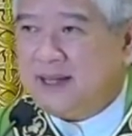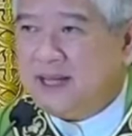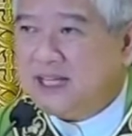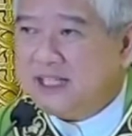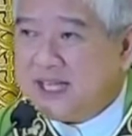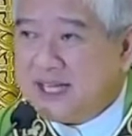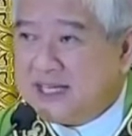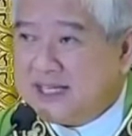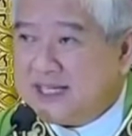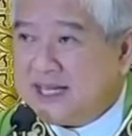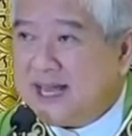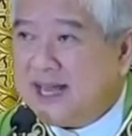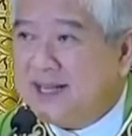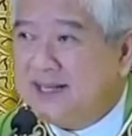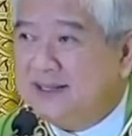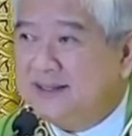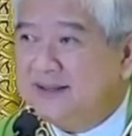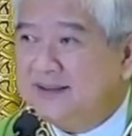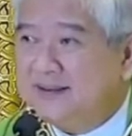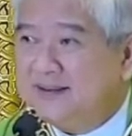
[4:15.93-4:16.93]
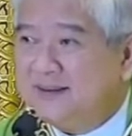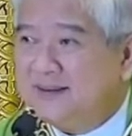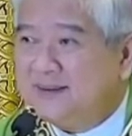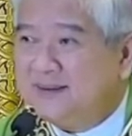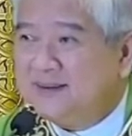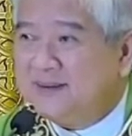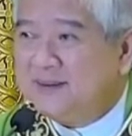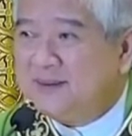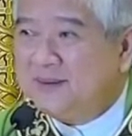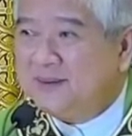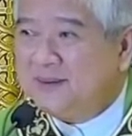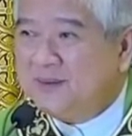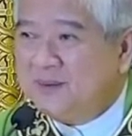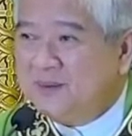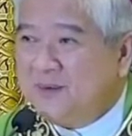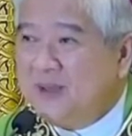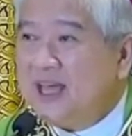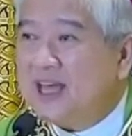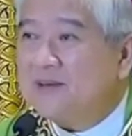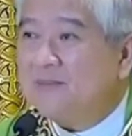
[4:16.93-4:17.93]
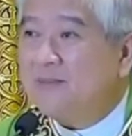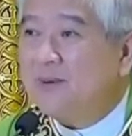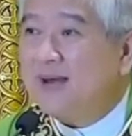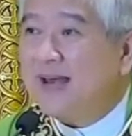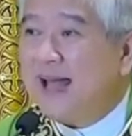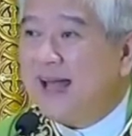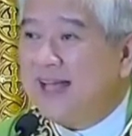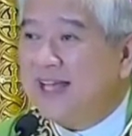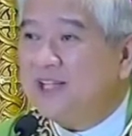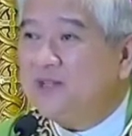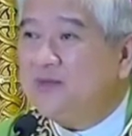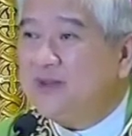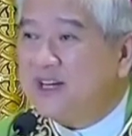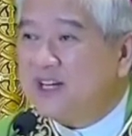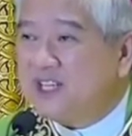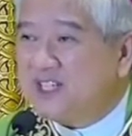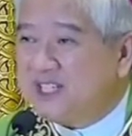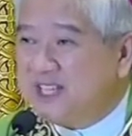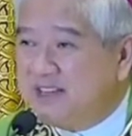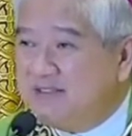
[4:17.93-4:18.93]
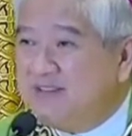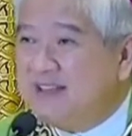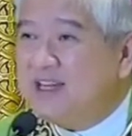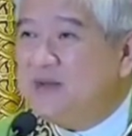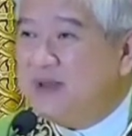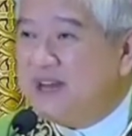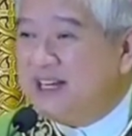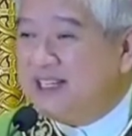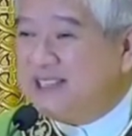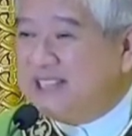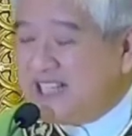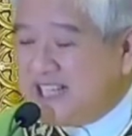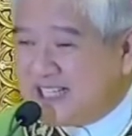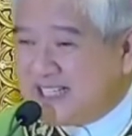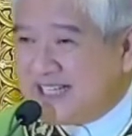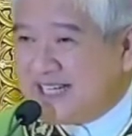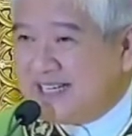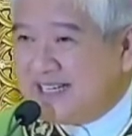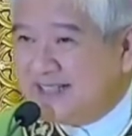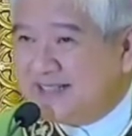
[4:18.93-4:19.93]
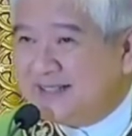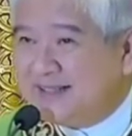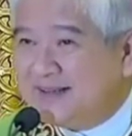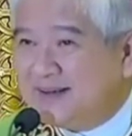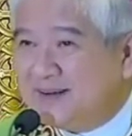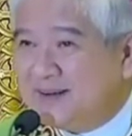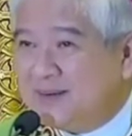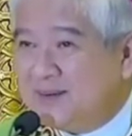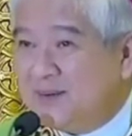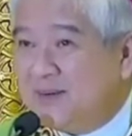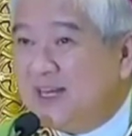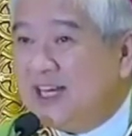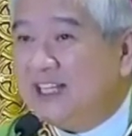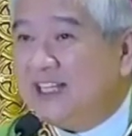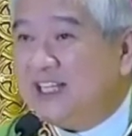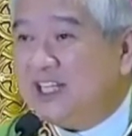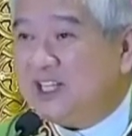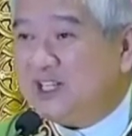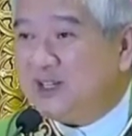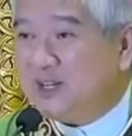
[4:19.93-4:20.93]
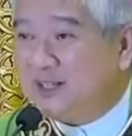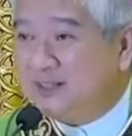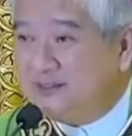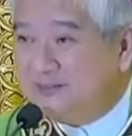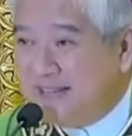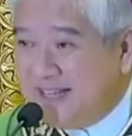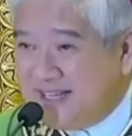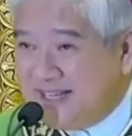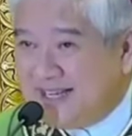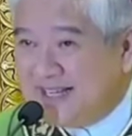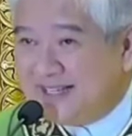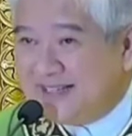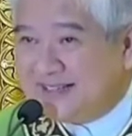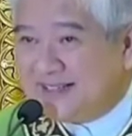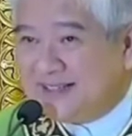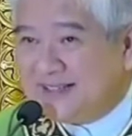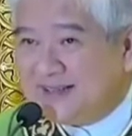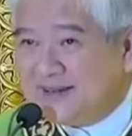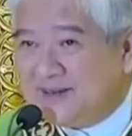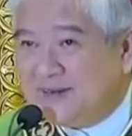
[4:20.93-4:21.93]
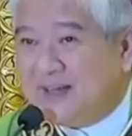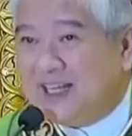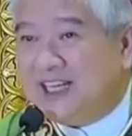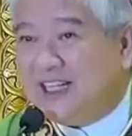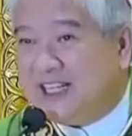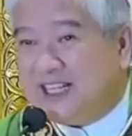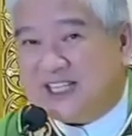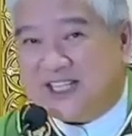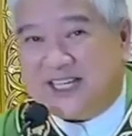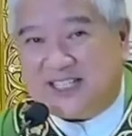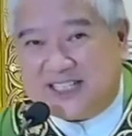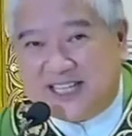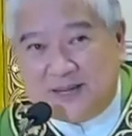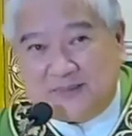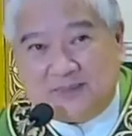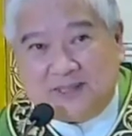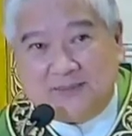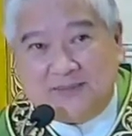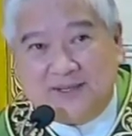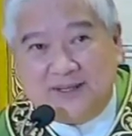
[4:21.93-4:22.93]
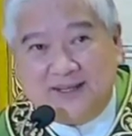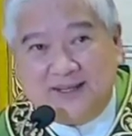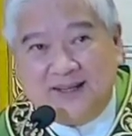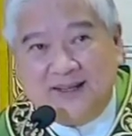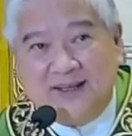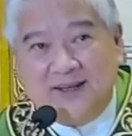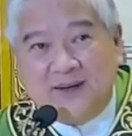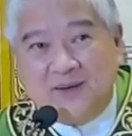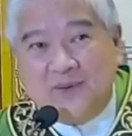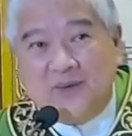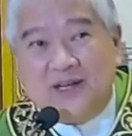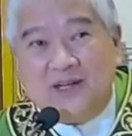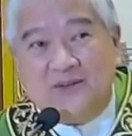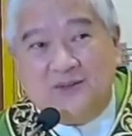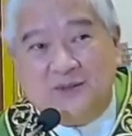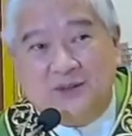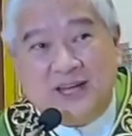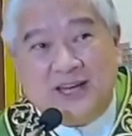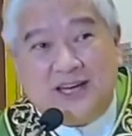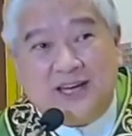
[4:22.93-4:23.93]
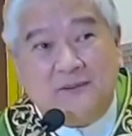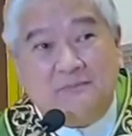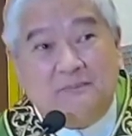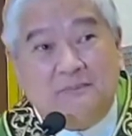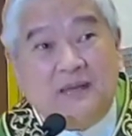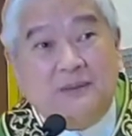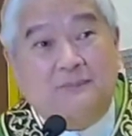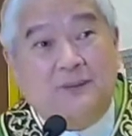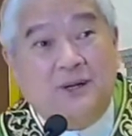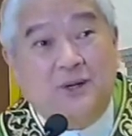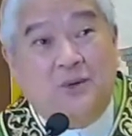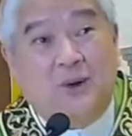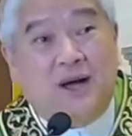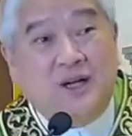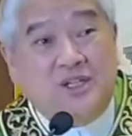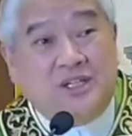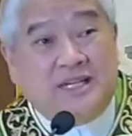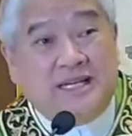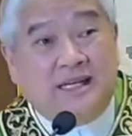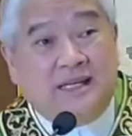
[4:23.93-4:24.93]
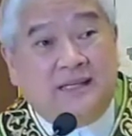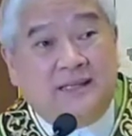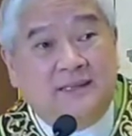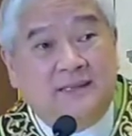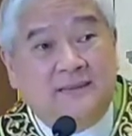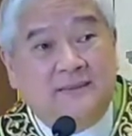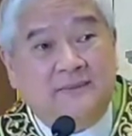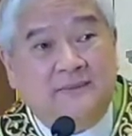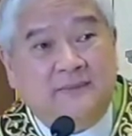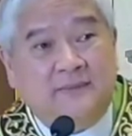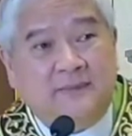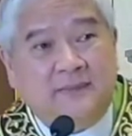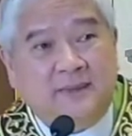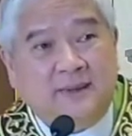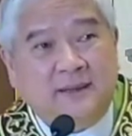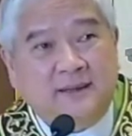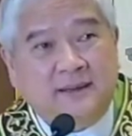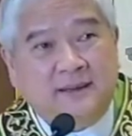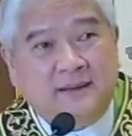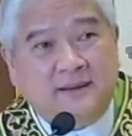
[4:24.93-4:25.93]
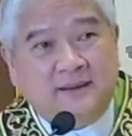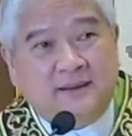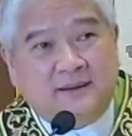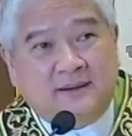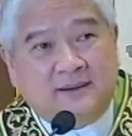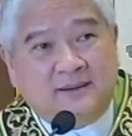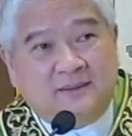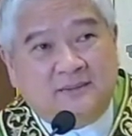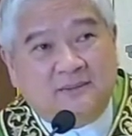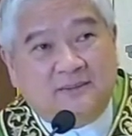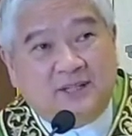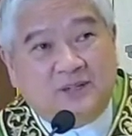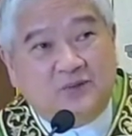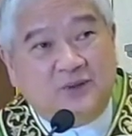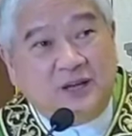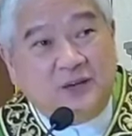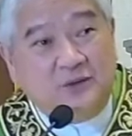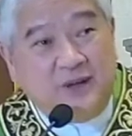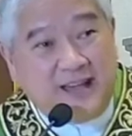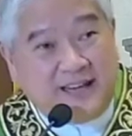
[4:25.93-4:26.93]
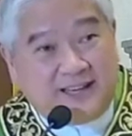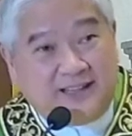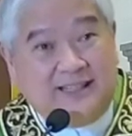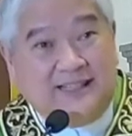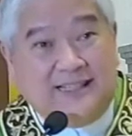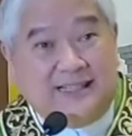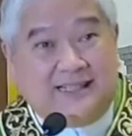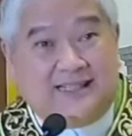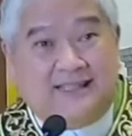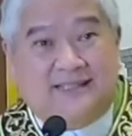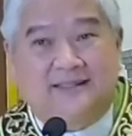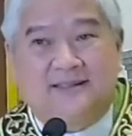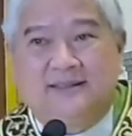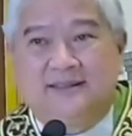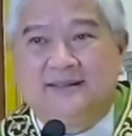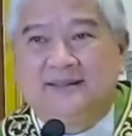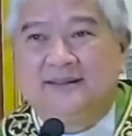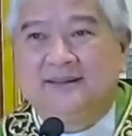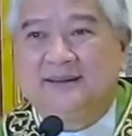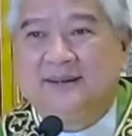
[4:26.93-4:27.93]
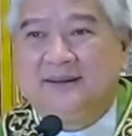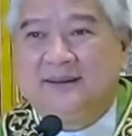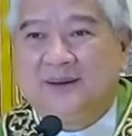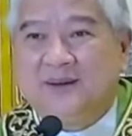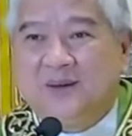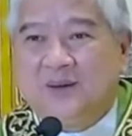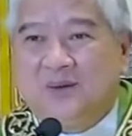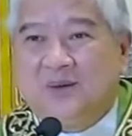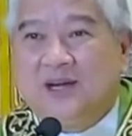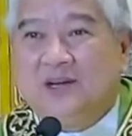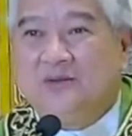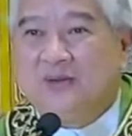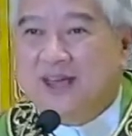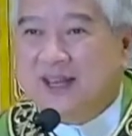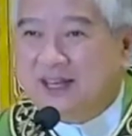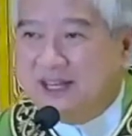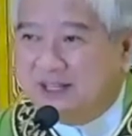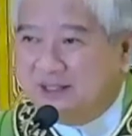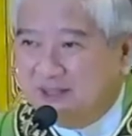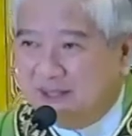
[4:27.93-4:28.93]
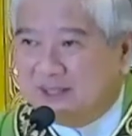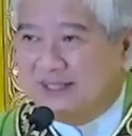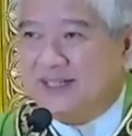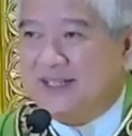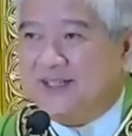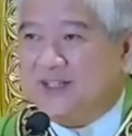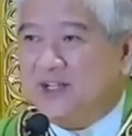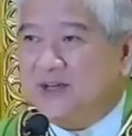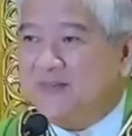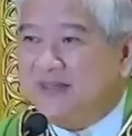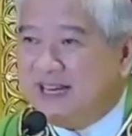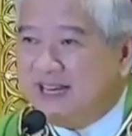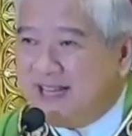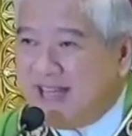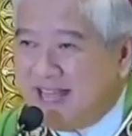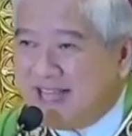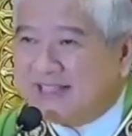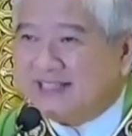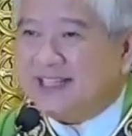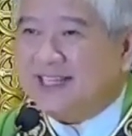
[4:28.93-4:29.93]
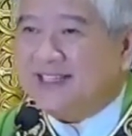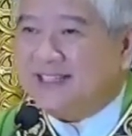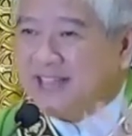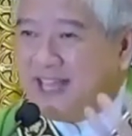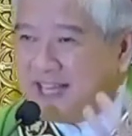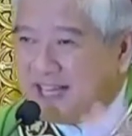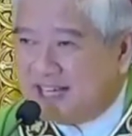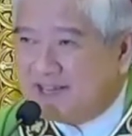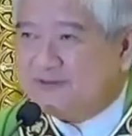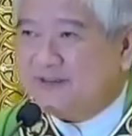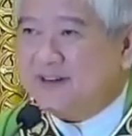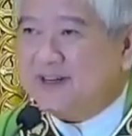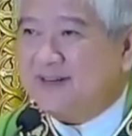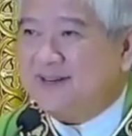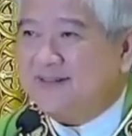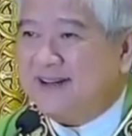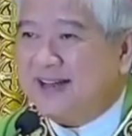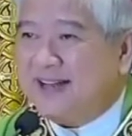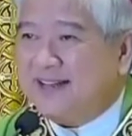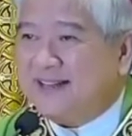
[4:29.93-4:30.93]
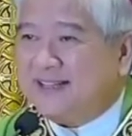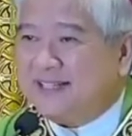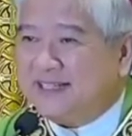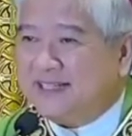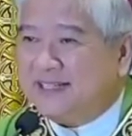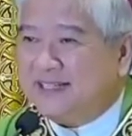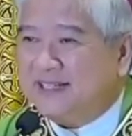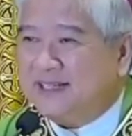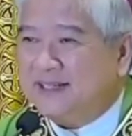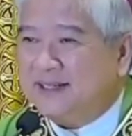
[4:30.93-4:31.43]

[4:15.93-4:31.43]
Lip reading: As I said, we are polite, we are civil, we are decent when it is convenient, when it is acceptable, when there are people watching. But when we are hurt, when we are ignored, humiliated, taken for granted,